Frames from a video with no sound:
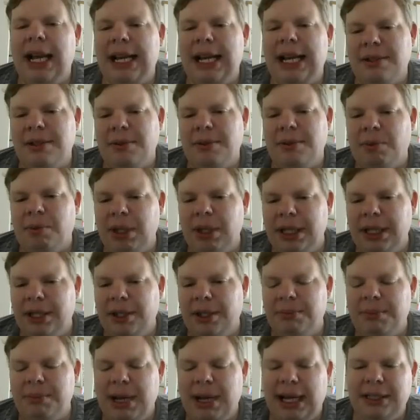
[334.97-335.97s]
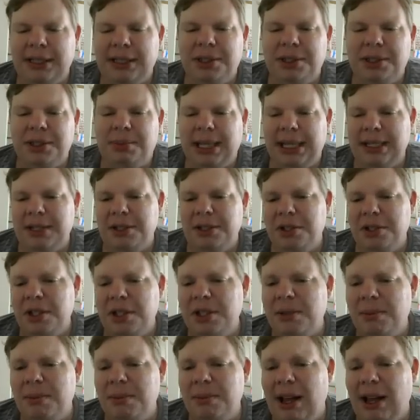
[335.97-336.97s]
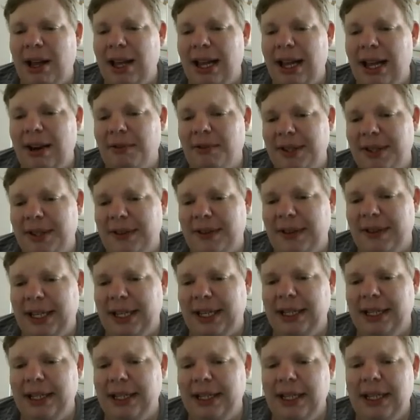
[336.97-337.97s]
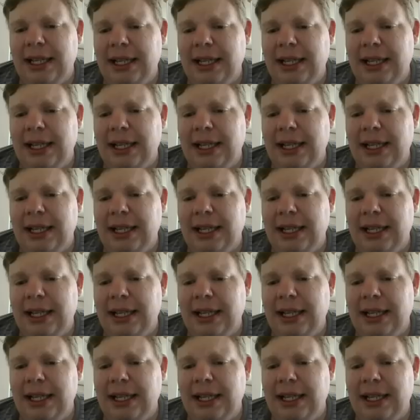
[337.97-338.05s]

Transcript: has a really good matchup against just about everything,